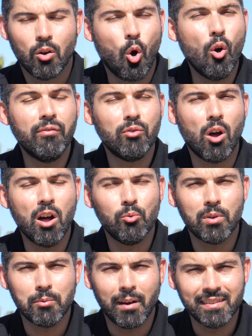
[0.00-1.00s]
Overall,
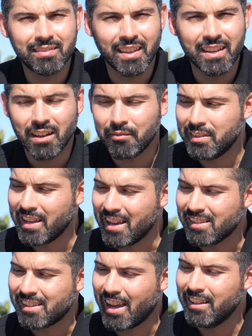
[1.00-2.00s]
what do I think of the
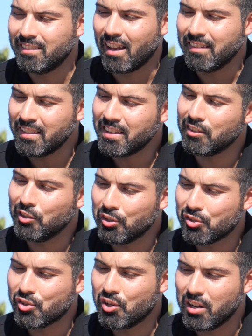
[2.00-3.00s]
S8? I think it
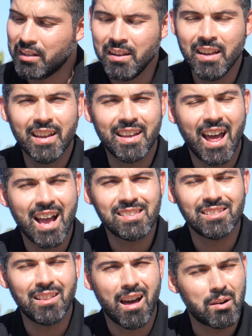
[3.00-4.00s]
looks good. It has
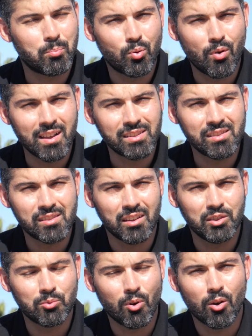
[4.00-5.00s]
a lot of presence on
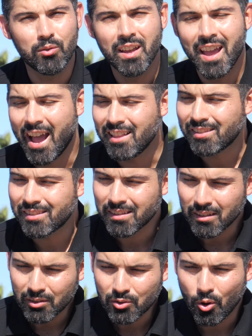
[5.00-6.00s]
the road and
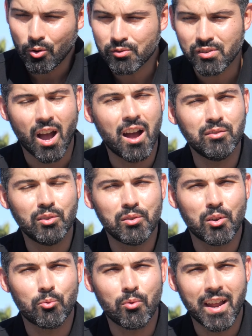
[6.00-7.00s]
still goes under
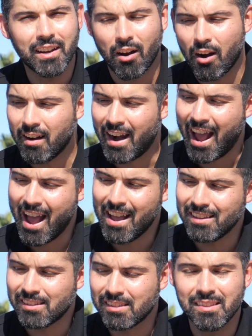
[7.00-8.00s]
the radar
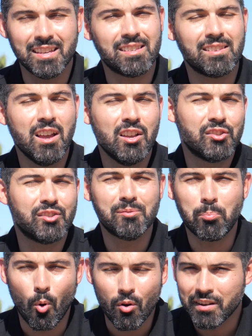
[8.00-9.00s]
as this
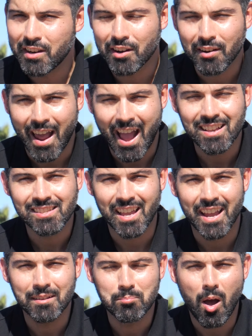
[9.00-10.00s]
sportier
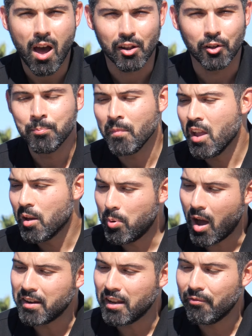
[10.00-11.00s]
S8 model.
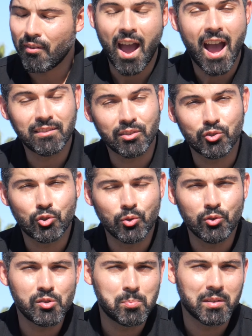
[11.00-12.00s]
But if I had to
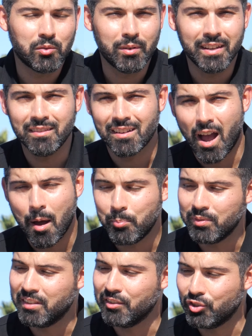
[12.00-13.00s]
choose between the
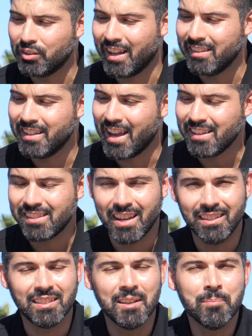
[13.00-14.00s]
competition and the
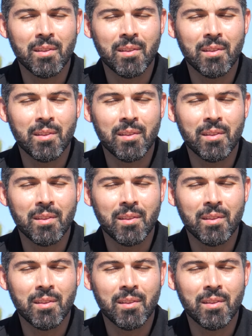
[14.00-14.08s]
S8,